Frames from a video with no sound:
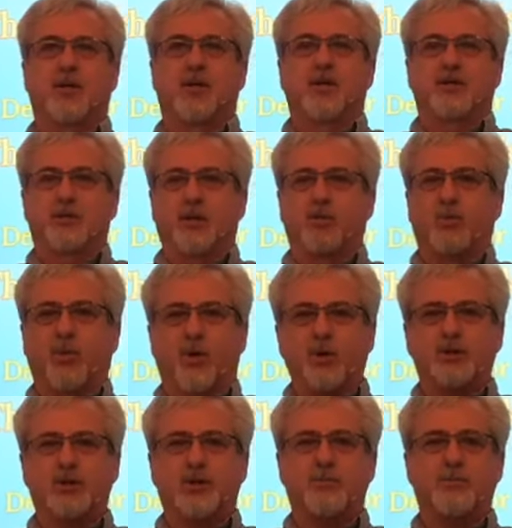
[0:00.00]
to
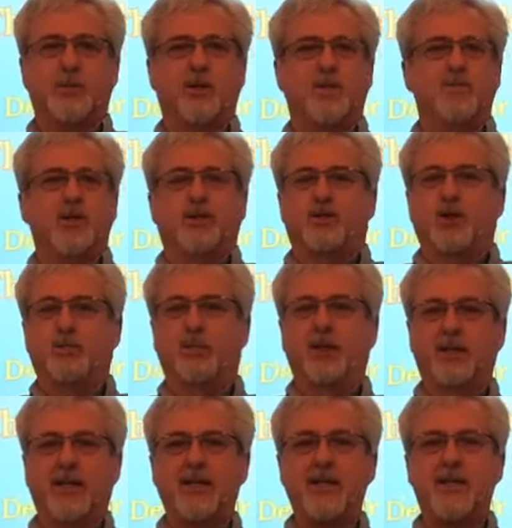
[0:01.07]
worship, to
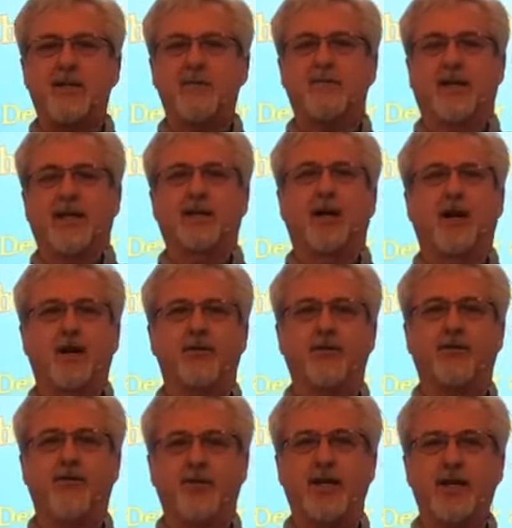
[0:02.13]
believe in other
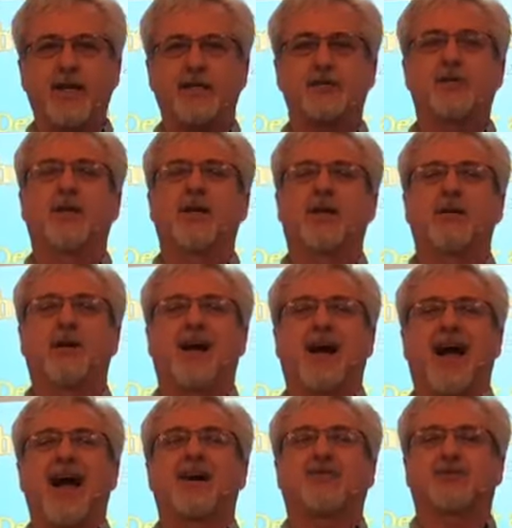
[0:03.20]
things
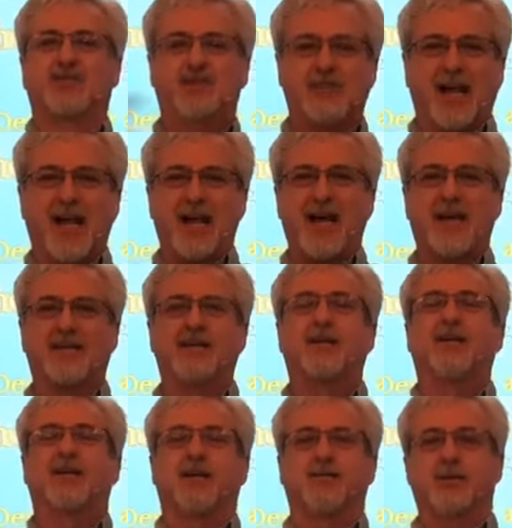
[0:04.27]
outside
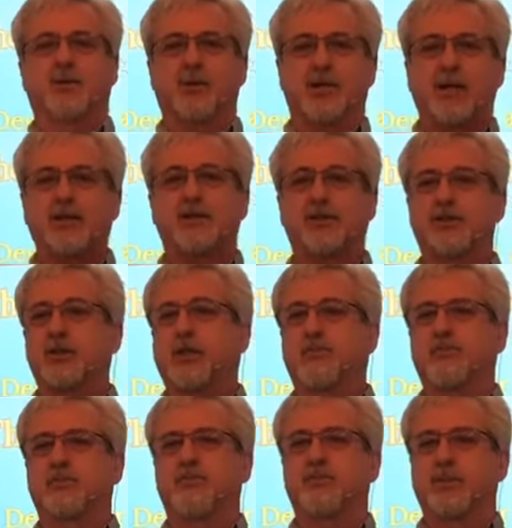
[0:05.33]
of the
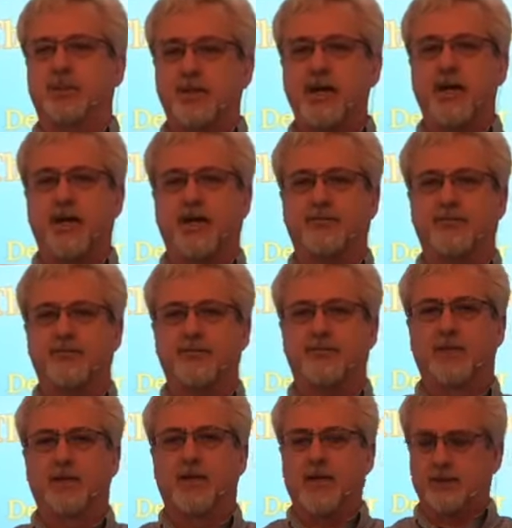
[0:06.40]
relationship with God.
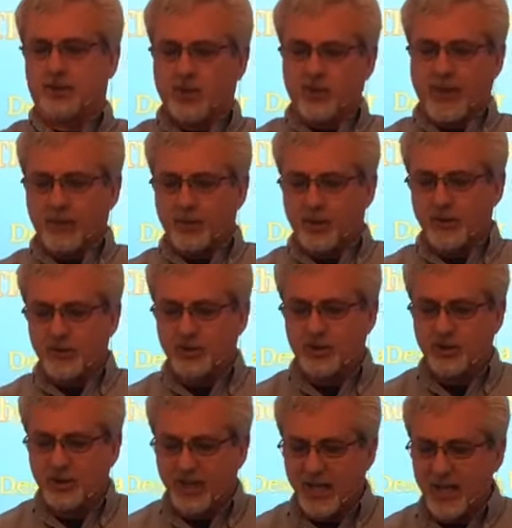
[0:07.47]
And so they were
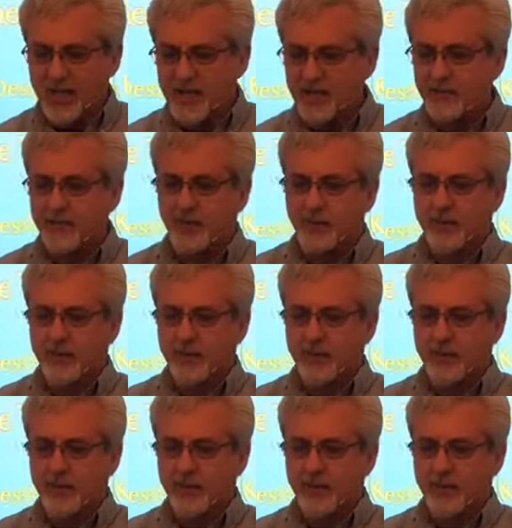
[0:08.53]
enslaved